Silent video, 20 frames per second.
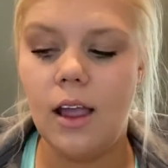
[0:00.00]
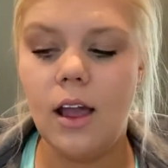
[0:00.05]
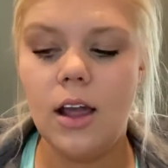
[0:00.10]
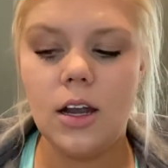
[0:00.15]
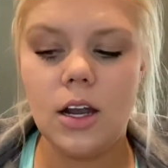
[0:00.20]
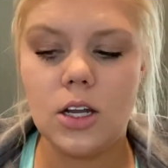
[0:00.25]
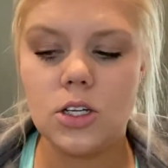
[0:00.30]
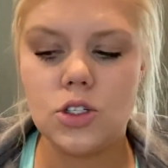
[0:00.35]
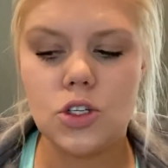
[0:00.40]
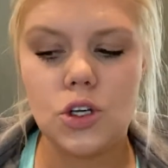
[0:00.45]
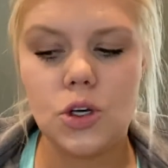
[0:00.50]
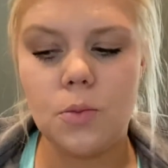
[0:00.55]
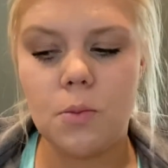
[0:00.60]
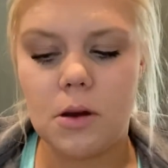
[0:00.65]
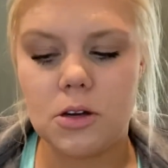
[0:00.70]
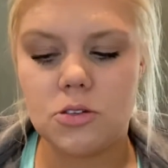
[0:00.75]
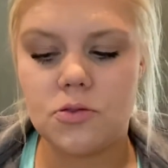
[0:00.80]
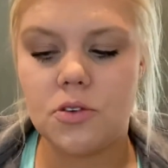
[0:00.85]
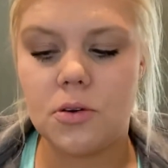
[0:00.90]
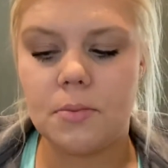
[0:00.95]
Not too
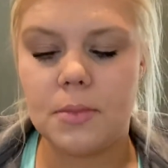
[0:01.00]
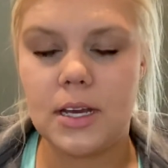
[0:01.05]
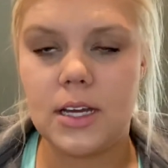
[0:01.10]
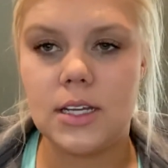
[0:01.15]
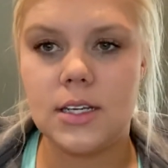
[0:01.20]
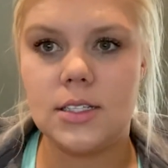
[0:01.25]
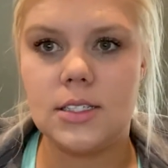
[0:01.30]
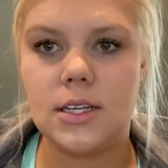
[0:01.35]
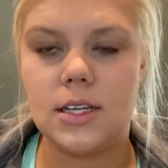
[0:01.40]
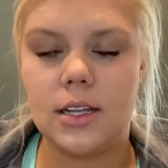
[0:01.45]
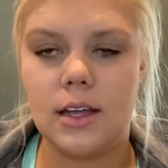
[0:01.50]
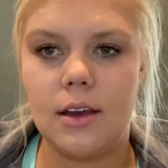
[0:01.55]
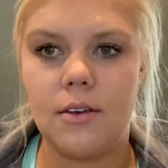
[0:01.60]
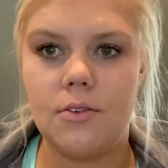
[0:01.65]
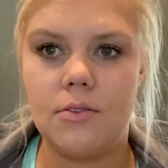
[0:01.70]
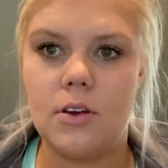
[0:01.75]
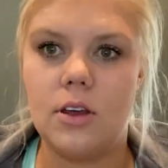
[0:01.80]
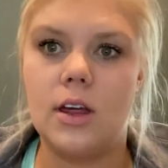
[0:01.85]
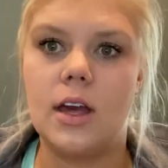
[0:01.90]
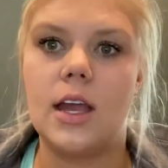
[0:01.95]
much for me to like
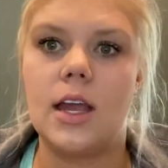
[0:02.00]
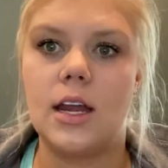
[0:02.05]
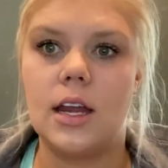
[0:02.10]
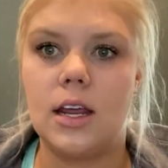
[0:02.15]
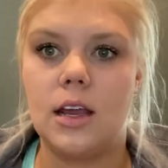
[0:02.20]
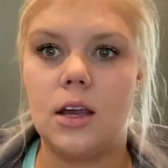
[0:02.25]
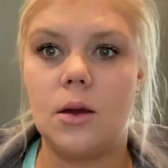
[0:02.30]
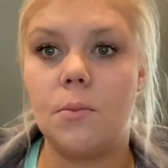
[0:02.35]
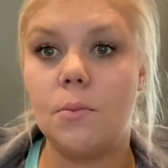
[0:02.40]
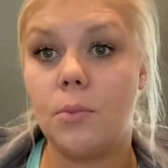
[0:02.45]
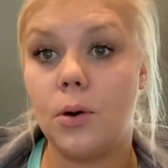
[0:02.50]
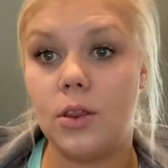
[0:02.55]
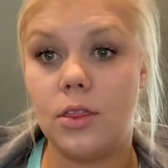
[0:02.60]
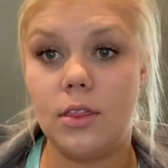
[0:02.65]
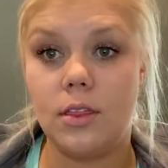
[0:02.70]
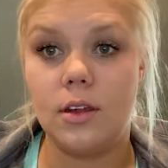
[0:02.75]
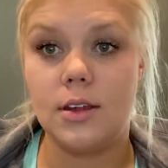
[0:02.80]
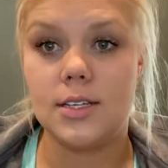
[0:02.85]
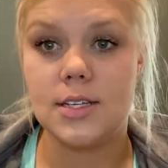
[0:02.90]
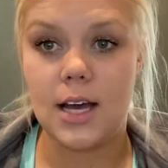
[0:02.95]
feel like I can put
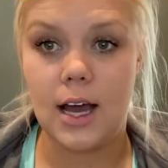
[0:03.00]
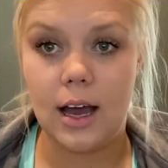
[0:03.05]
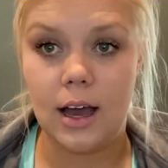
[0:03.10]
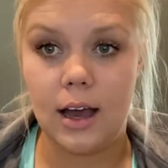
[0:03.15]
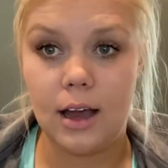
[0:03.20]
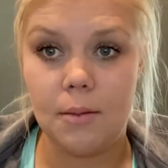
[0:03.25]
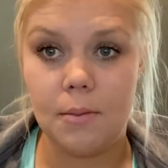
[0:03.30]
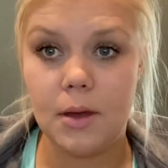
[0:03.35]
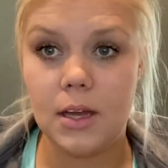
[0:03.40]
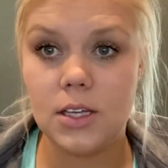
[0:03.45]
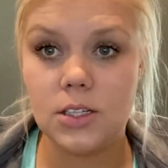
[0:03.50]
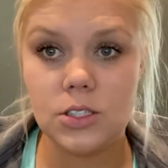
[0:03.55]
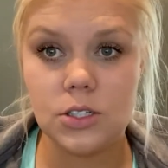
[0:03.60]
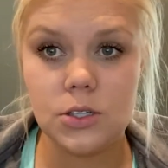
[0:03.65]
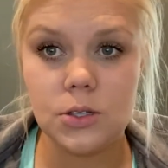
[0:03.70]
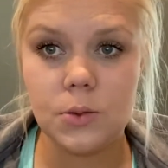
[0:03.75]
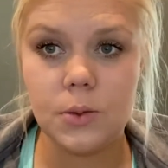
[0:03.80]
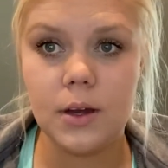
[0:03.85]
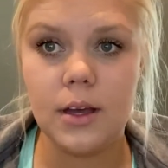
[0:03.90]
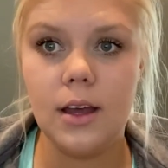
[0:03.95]
the time
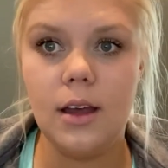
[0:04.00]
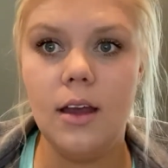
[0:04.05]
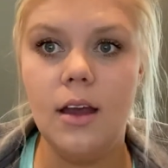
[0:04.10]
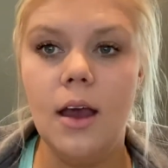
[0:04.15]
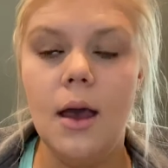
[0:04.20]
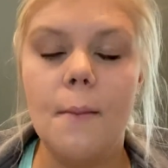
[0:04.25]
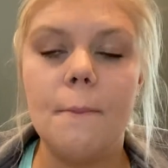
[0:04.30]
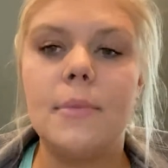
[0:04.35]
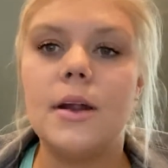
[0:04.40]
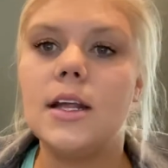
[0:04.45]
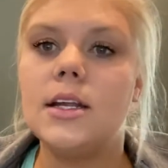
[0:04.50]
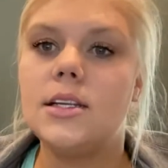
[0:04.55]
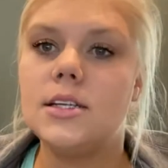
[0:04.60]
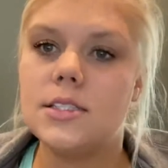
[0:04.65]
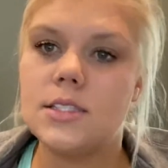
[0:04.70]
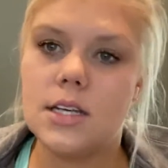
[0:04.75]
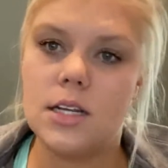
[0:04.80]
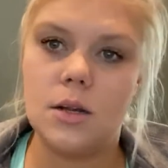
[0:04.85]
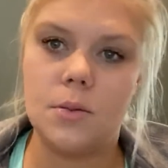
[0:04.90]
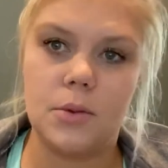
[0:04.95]
into it, but I did
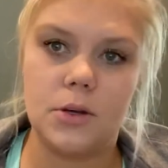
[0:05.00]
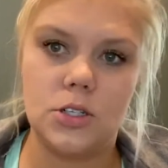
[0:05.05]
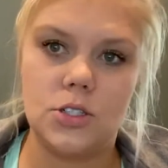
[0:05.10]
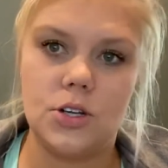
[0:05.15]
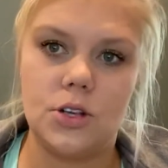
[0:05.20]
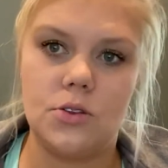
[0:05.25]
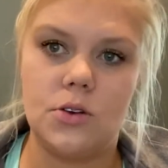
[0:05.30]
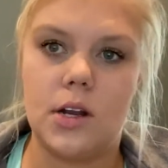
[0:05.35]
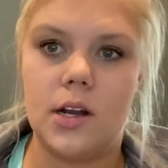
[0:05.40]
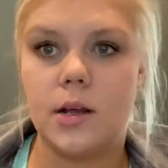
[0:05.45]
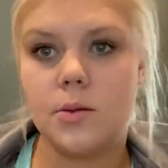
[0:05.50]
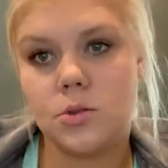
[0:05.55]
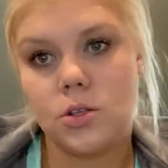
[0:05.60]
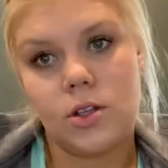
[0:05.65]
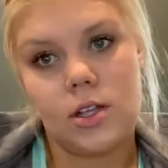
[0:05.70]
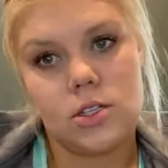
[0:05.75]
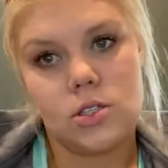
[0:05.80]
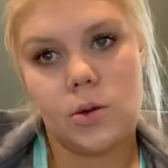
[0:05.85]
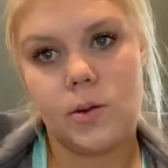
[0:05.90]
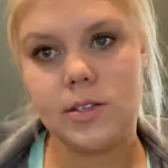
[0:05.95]
send a bunch to ThredUp, so
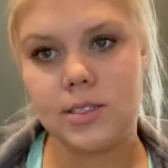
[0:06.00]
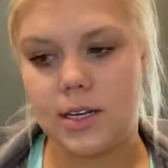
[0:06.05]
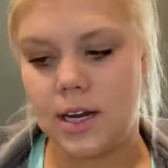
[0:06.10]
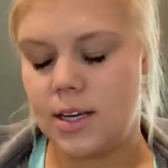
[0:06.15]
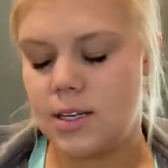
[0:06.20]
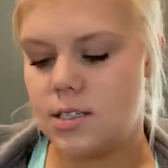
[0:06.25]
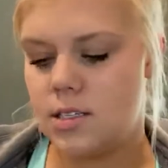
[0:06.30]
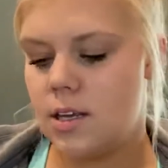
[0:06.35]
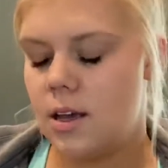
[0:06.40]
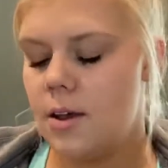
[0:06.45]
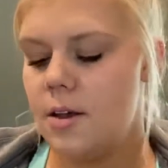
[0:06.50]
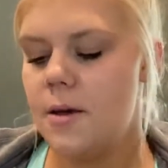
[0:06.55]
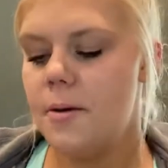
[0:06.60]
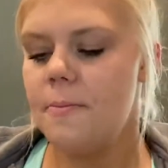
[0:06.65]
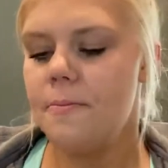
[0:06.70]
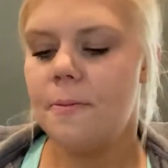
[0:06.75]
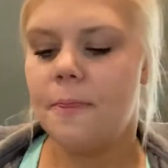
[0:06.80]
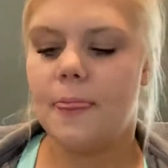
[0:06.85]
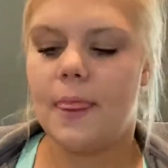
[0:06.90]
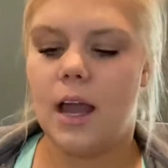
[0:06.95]
that's always nice.
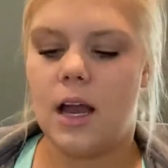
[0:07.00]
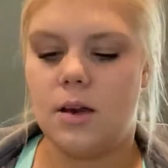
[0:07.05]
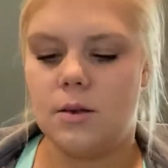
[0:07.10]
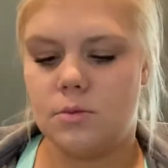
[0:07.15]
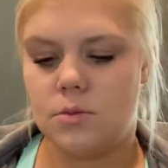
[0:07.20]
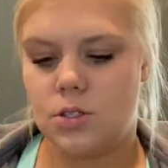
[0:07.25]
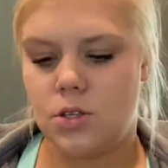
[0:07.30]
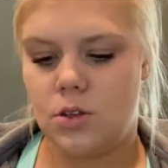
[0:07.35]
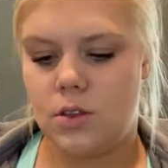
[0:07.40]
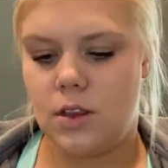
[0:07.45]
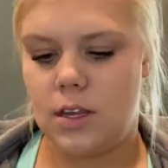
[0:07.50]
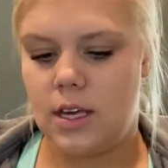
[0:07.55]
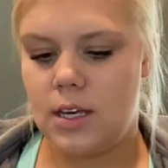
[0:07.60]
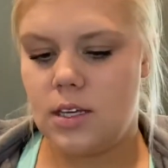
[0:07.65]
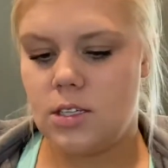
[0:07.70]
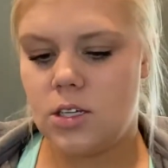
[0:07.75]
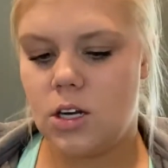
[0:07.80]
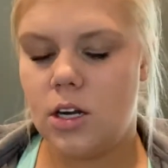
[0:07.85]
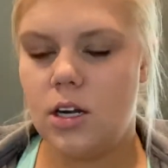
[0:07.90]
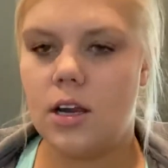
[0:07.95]
So these
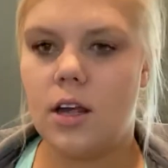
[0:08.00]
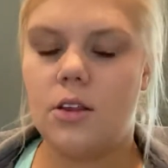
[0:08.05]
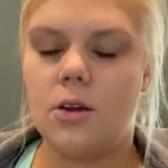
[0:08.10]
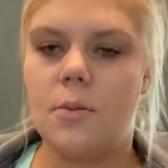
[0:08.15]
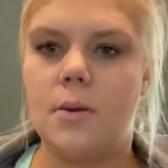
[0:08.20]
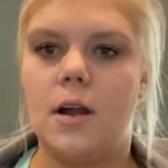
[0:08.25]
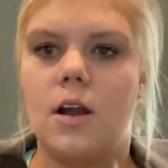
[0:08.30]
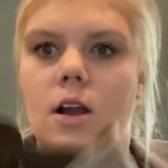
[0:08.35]
are another pair